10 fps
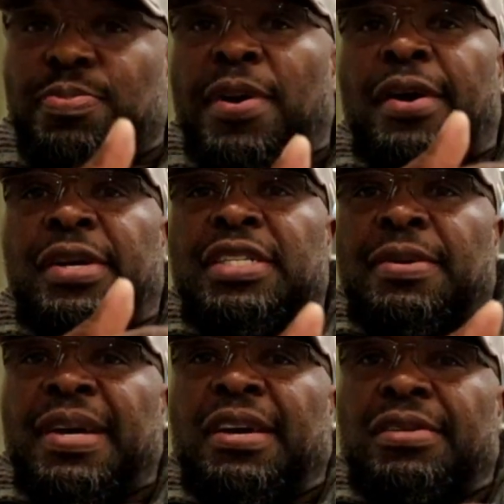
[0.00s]
sparring is
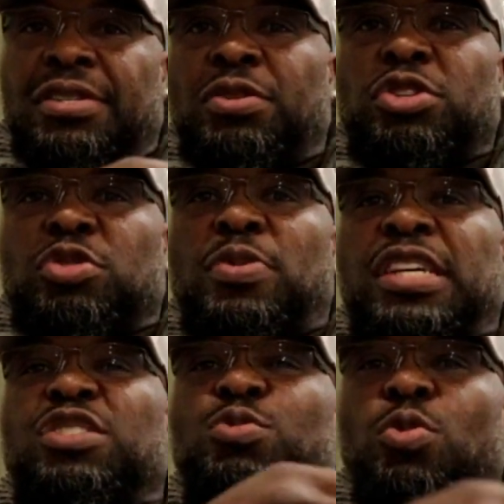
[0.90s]
about, it's not just
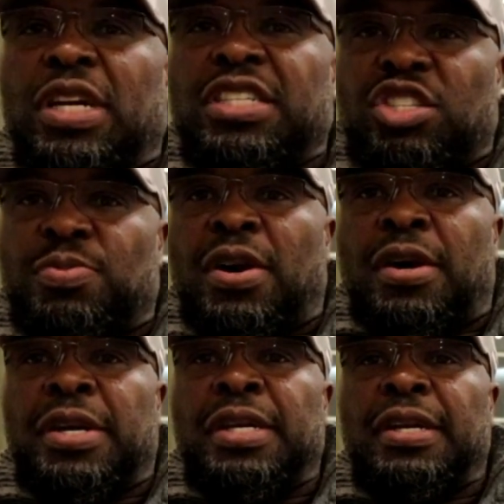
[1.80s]
sparring, it's quality
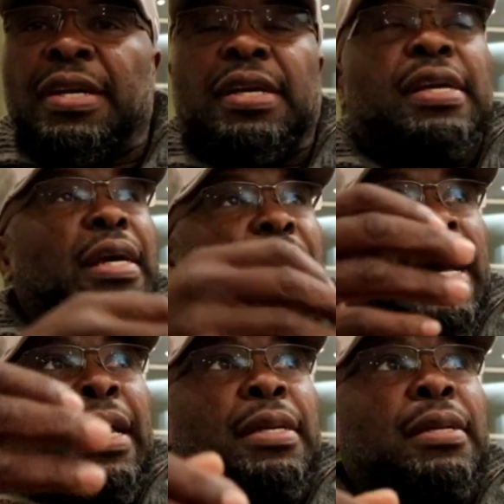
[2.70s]
sparring.
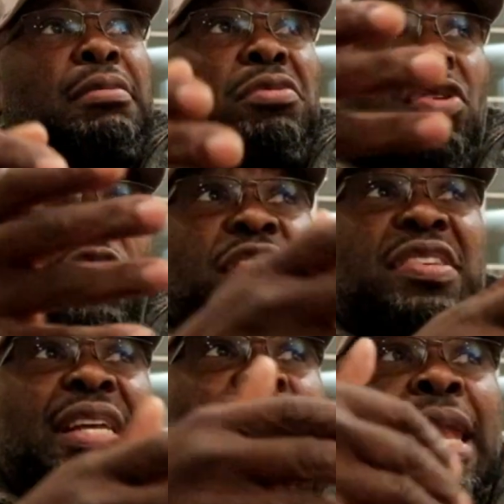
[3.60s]
And
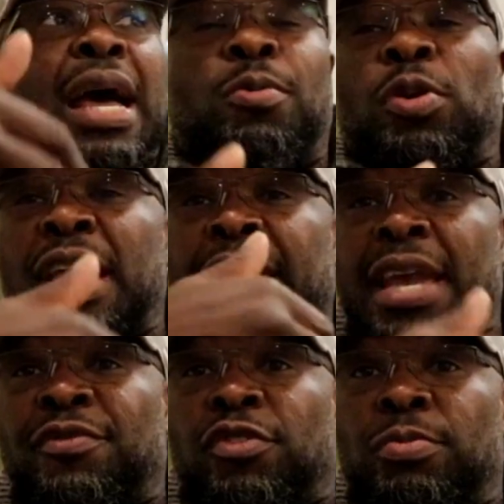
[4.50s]
obviously they like what they're
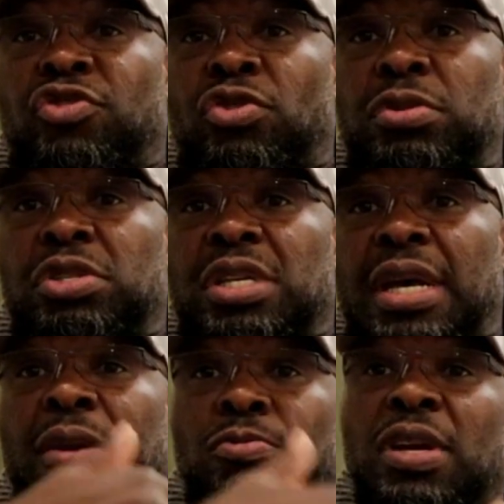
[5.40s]
getting from George
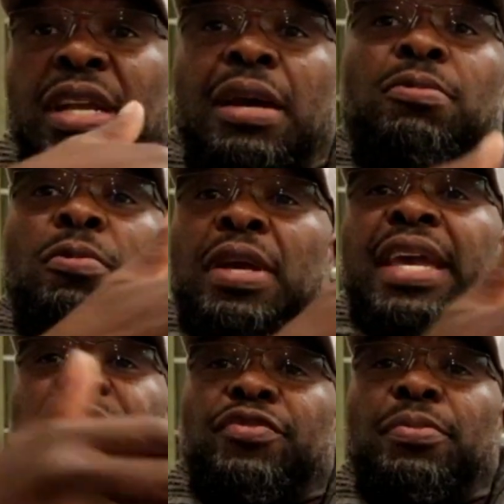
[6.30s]
and we like what we're
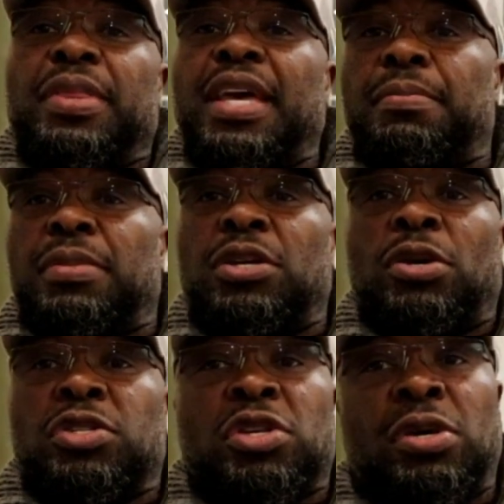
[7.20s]
getting from them, you
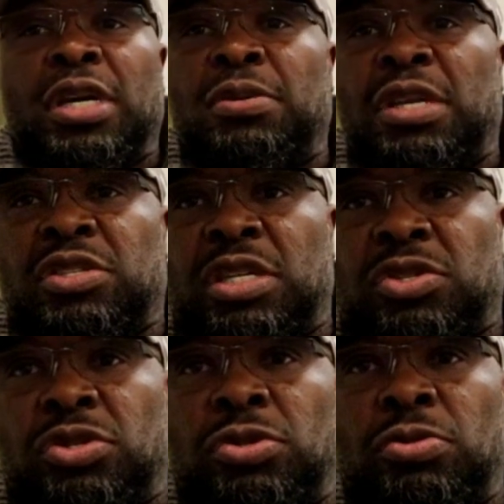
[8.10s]
know. So it's a
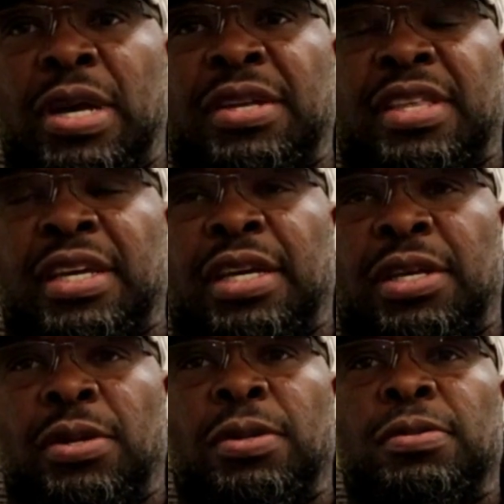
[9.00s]
two-way thing, you
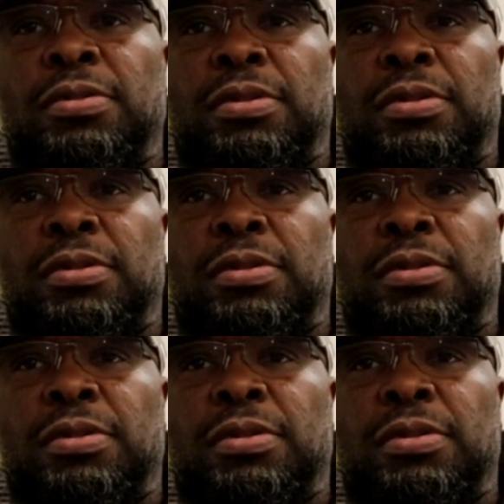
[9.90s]
know.